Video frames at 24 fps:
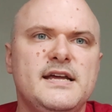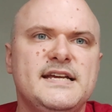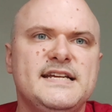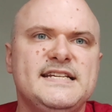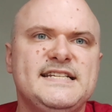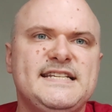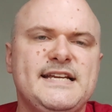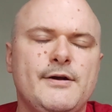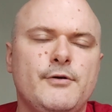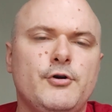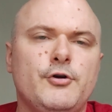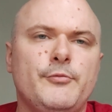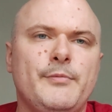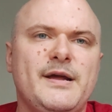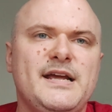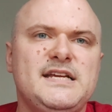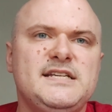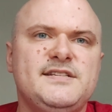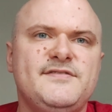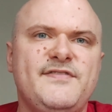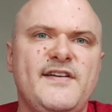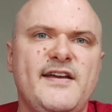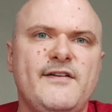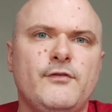
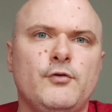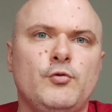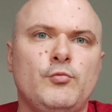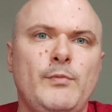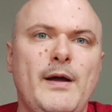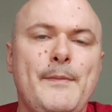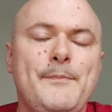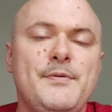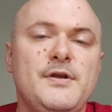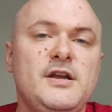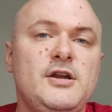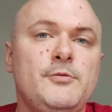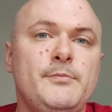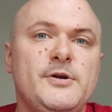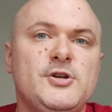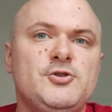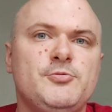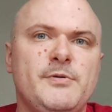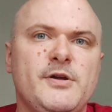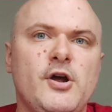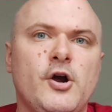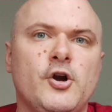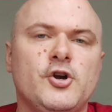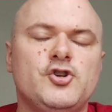Sarenrae's favored weapon, in
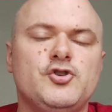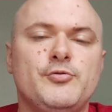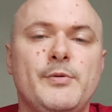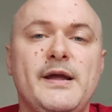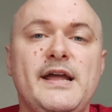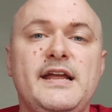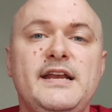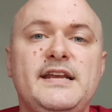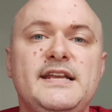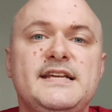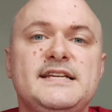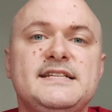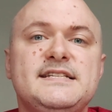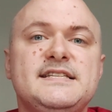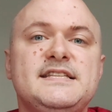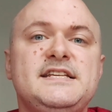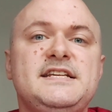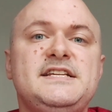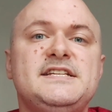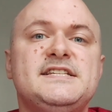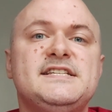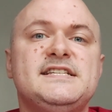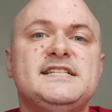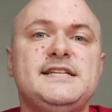which we are trained, is
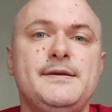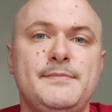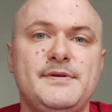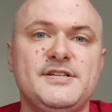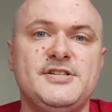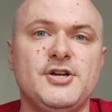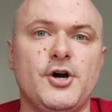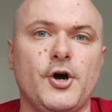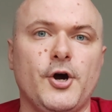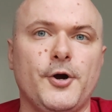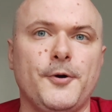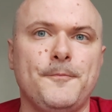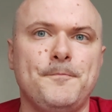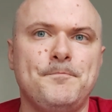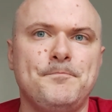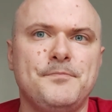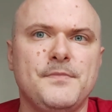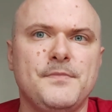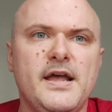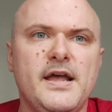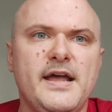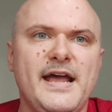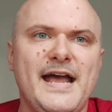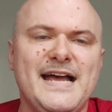the Scimitar.
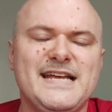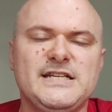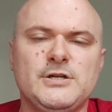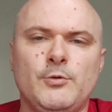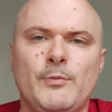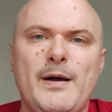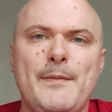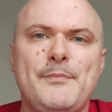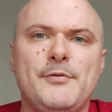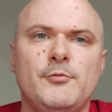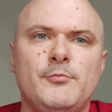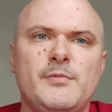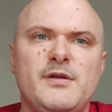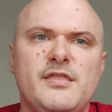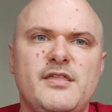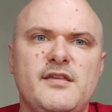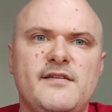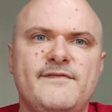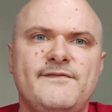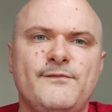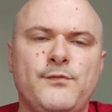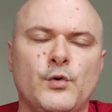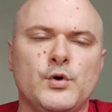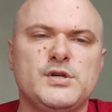As a weapon with
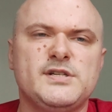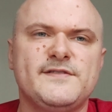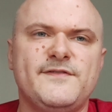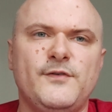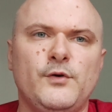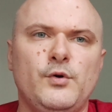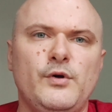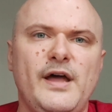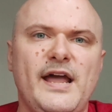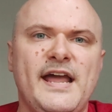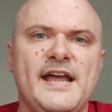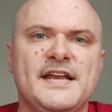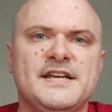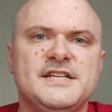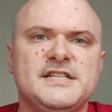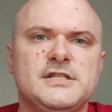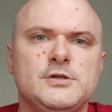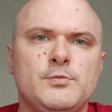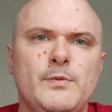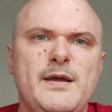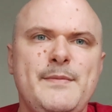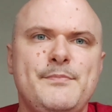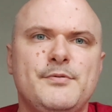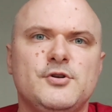the Forceful and
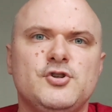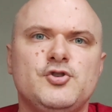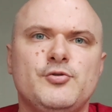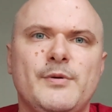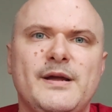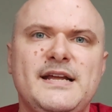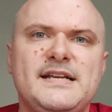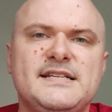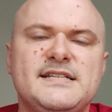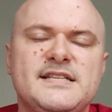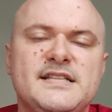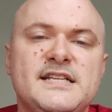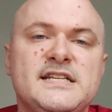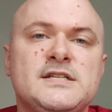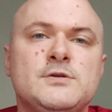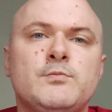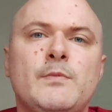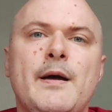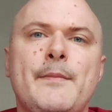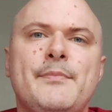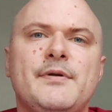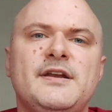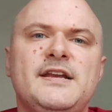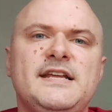Sweep traits,
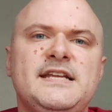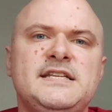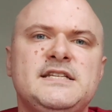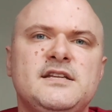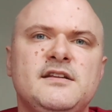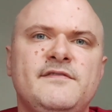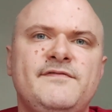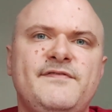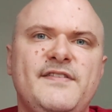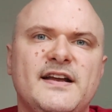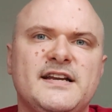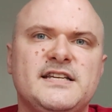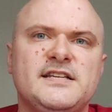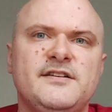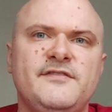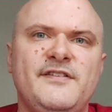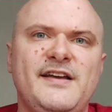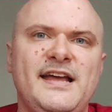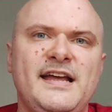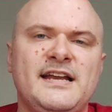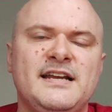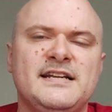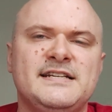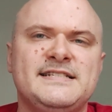this weapon is effective
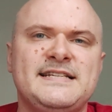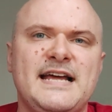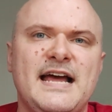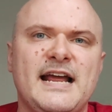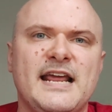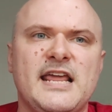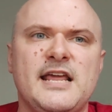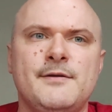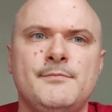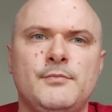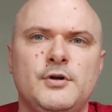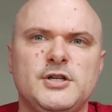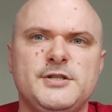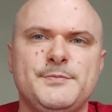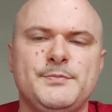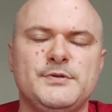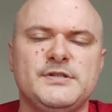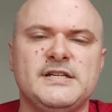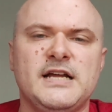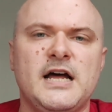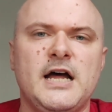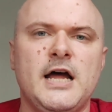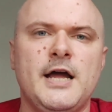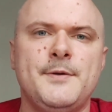at attacking
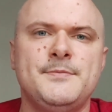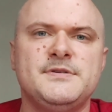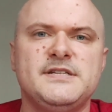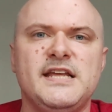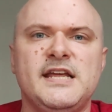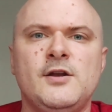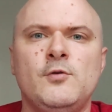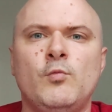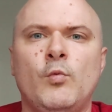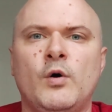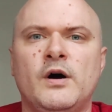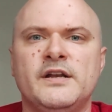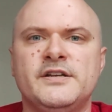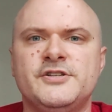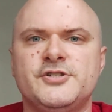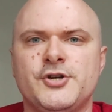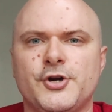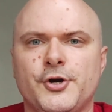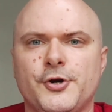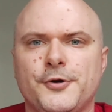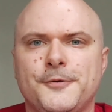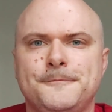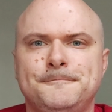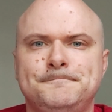multiple times in one
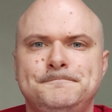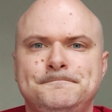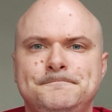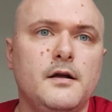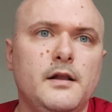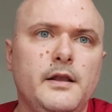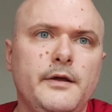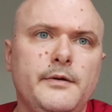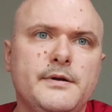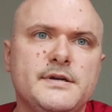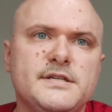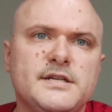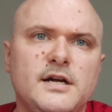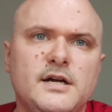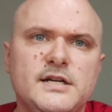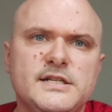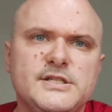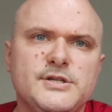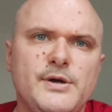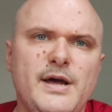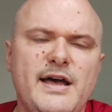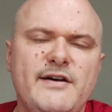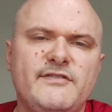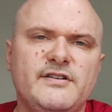turn. Clerics
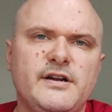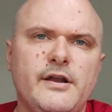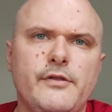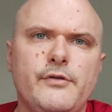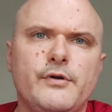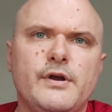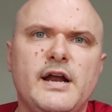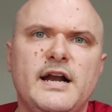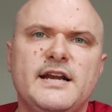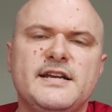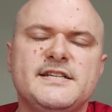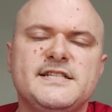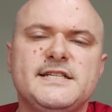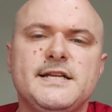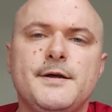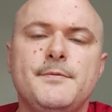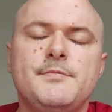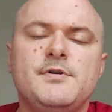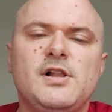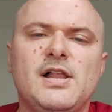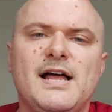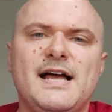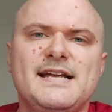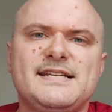also have another kind of
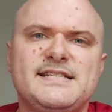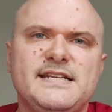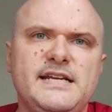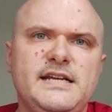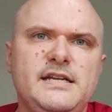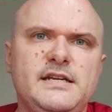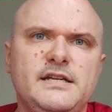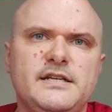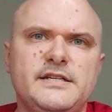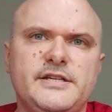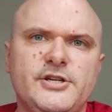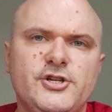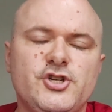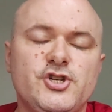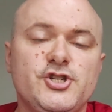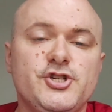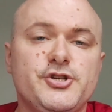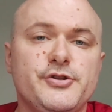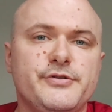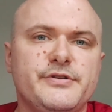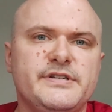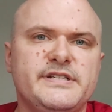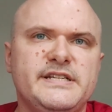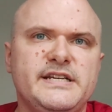subclass in addition
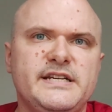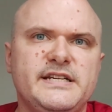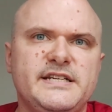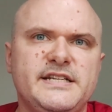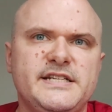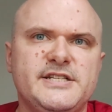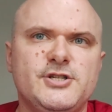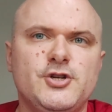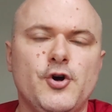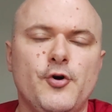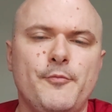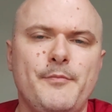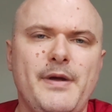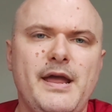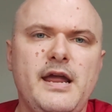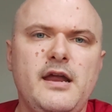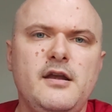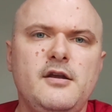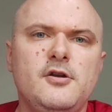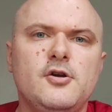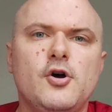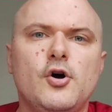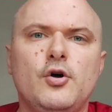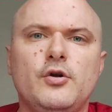to the deity's
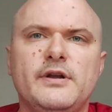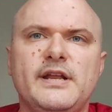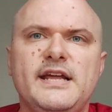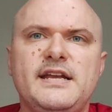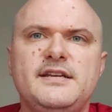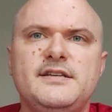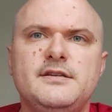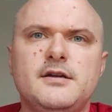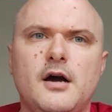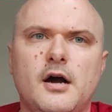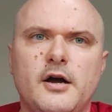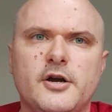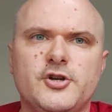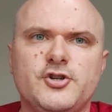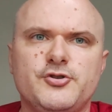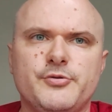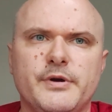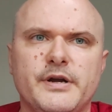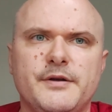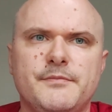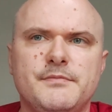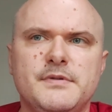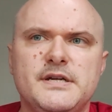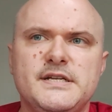domain called a
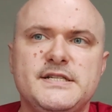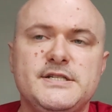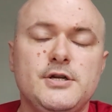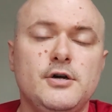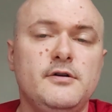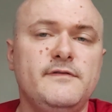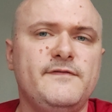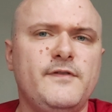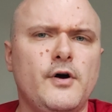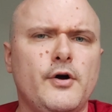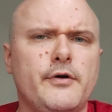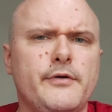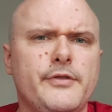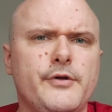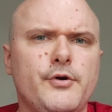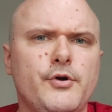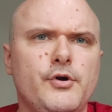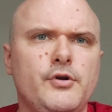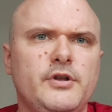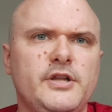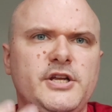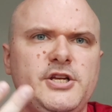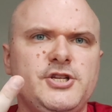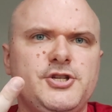Doctrine. So far, there
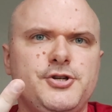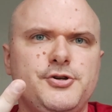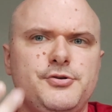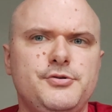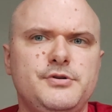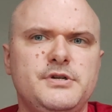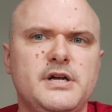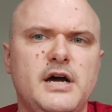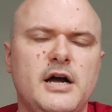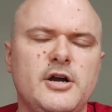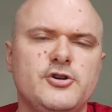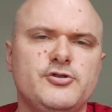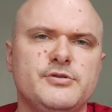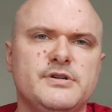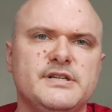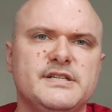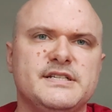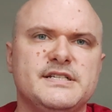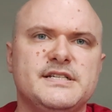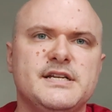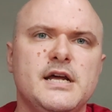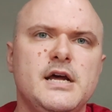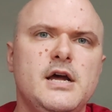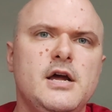are only 2
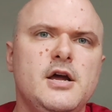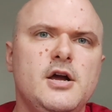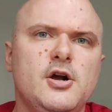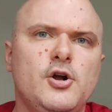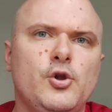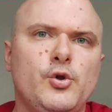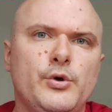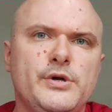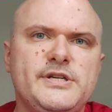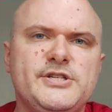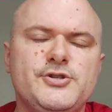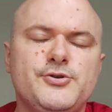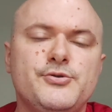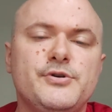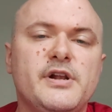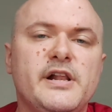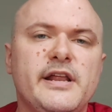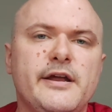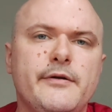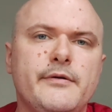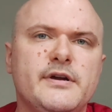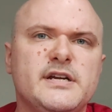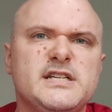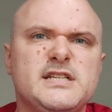doctrines. Cloistered
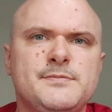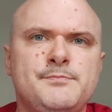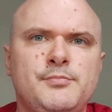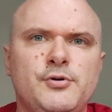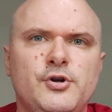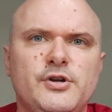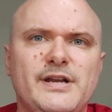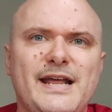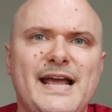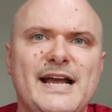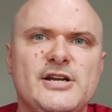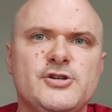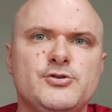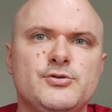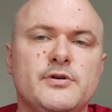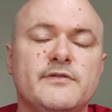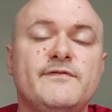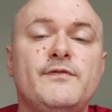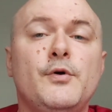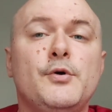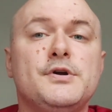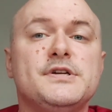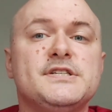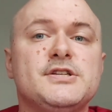clerics put
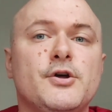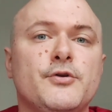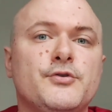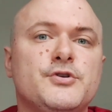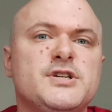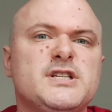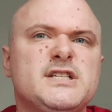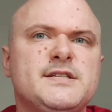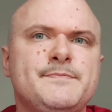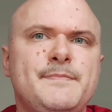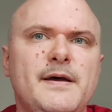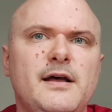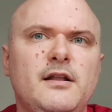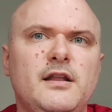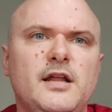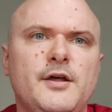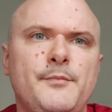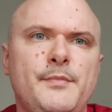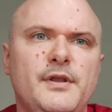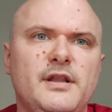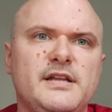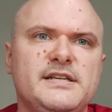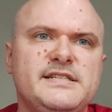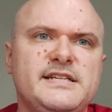extra focus on their spell
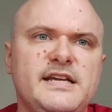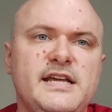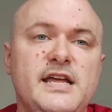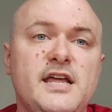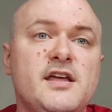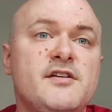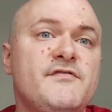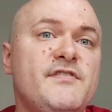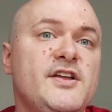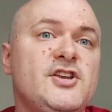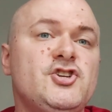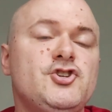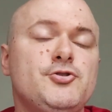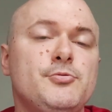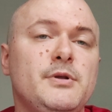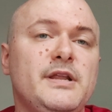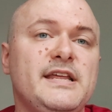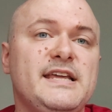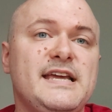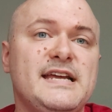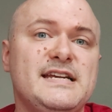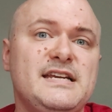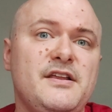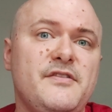ability,
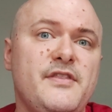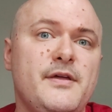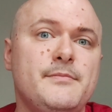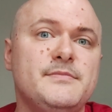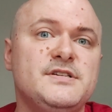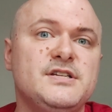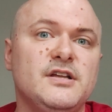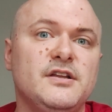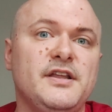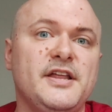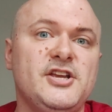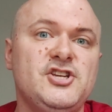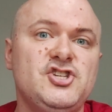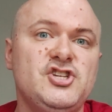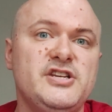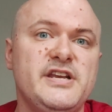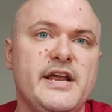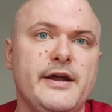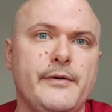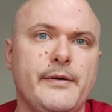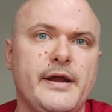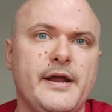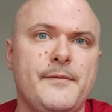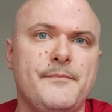eventually getting them to
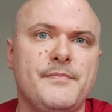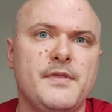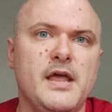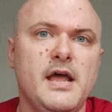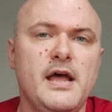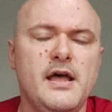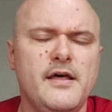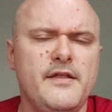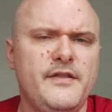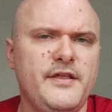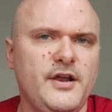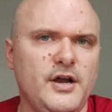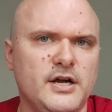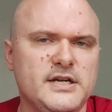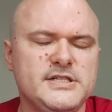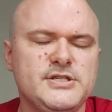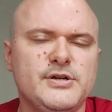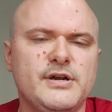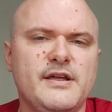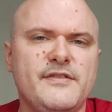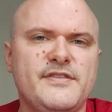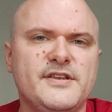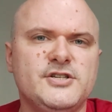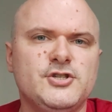Legendary. They
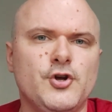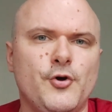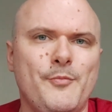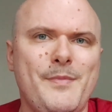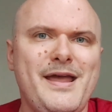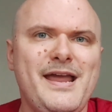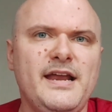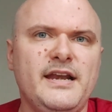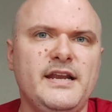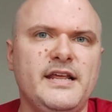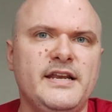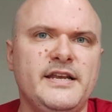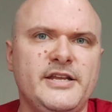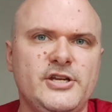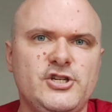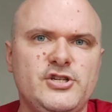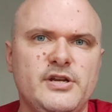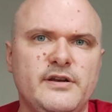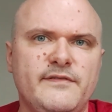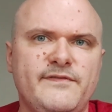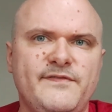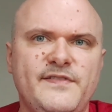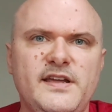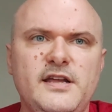also get the Domain
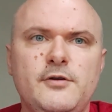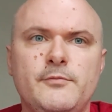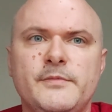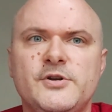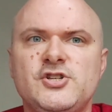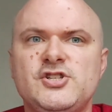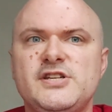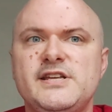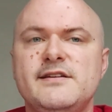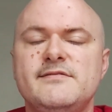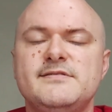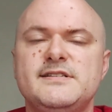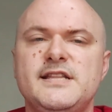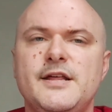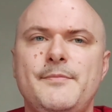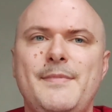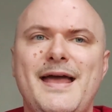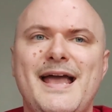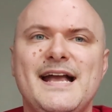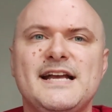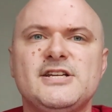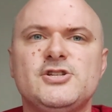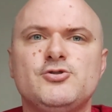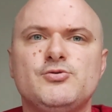Initiate feat, which gives
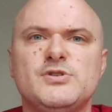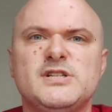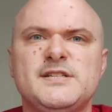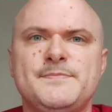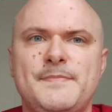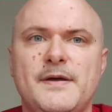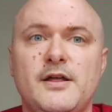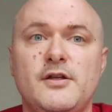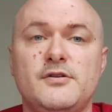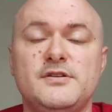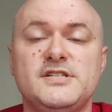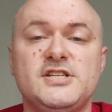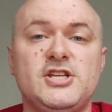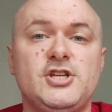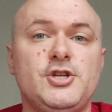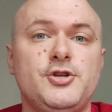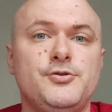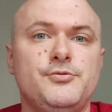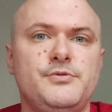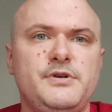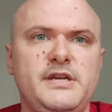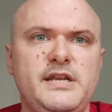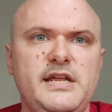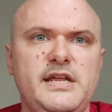them extra spells
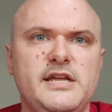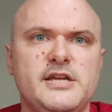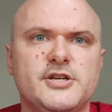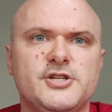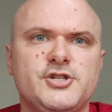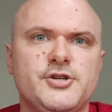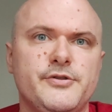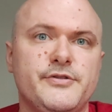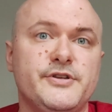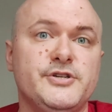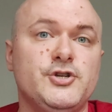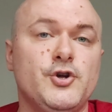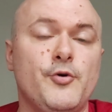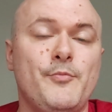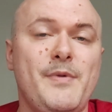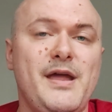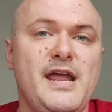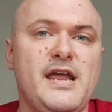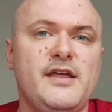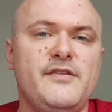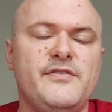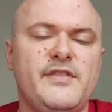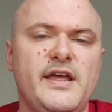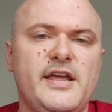unique to the
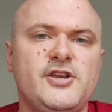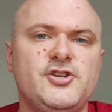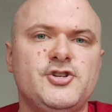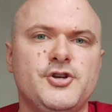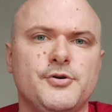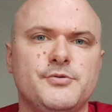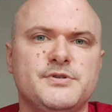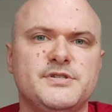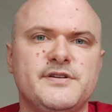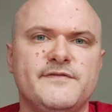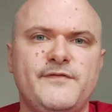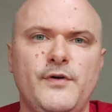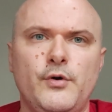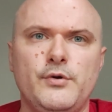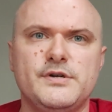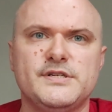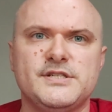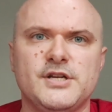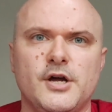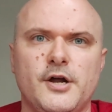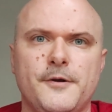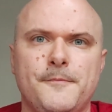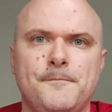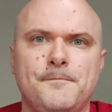domain they chose to
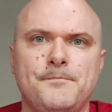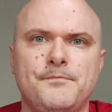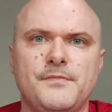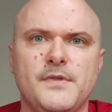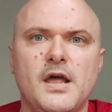focus on.